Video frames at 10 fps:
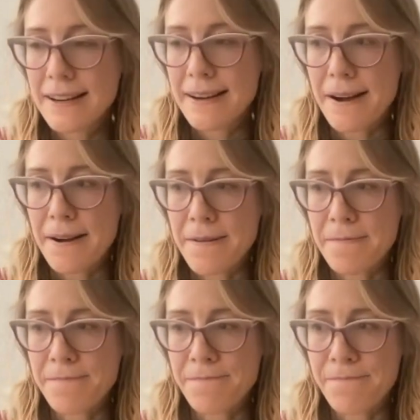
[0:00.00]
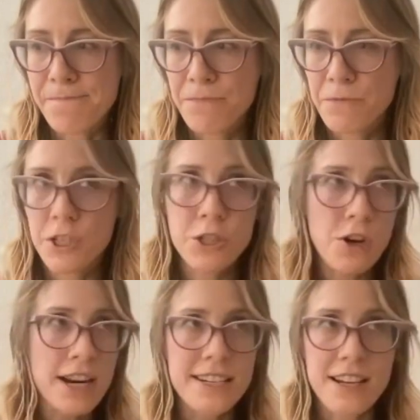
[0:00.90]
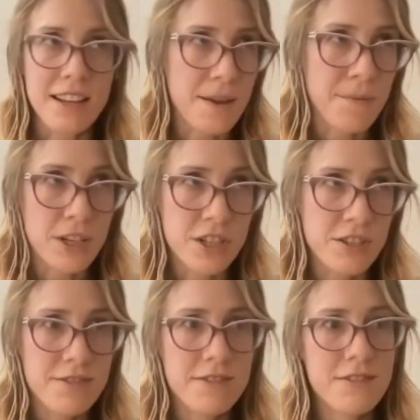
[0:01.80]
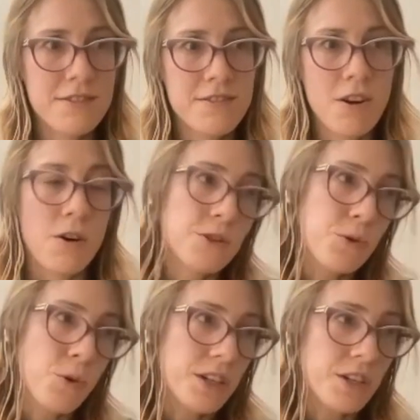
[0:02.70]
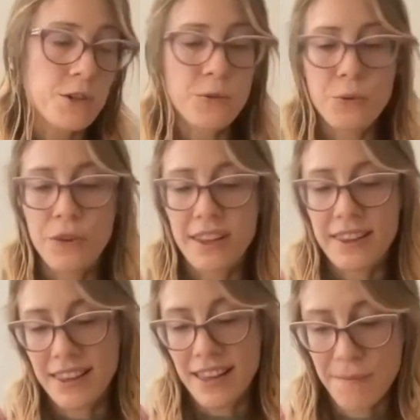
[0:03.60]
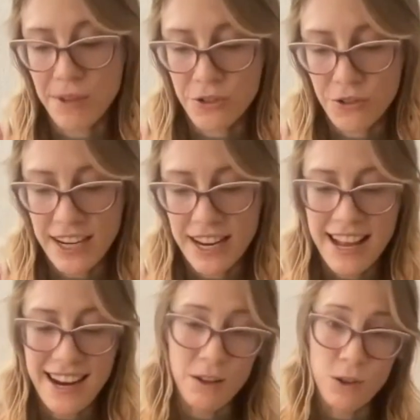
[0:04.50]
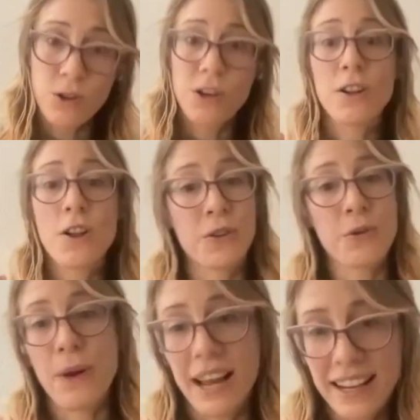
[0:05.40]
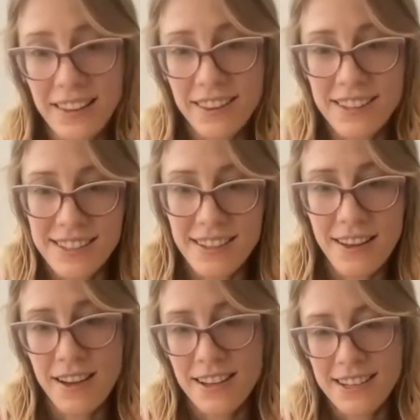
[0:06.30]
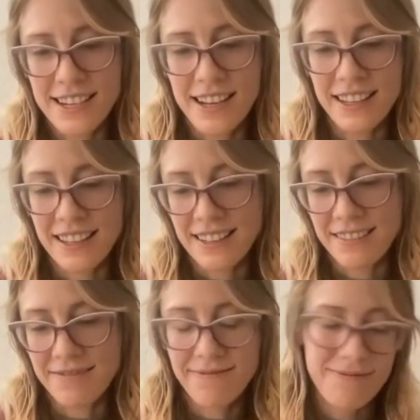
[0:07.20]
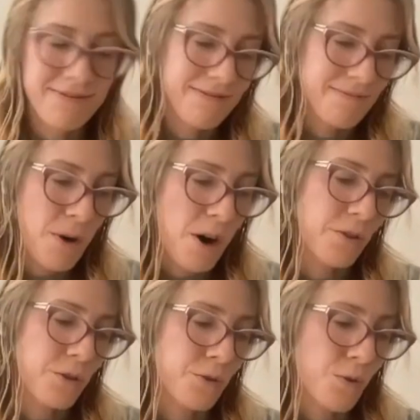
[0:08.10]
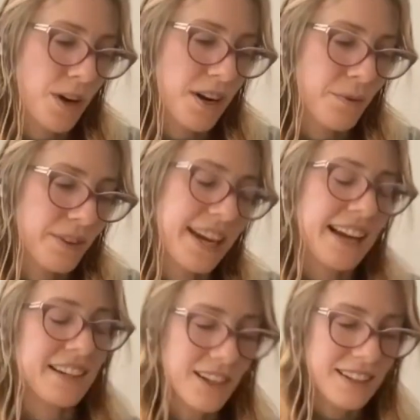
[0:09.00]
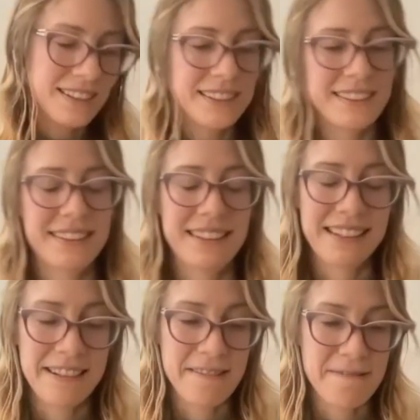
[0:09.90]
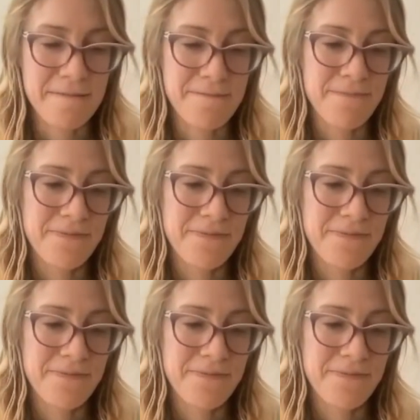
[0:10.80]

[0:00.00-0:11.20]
um, just trying to tell an image or a story just through the imagery, and I'll learn along the way the telling part of the story with dialogue. Um,